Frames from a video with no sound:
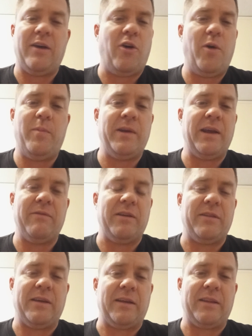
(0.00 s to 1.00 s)
hope in
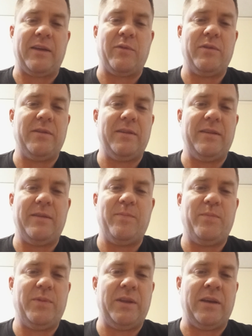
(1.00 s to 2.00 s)
everything. The,
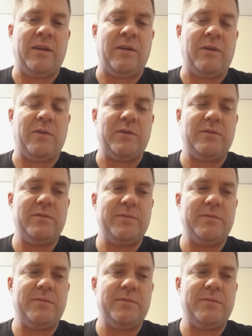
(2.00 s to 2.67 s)
you know,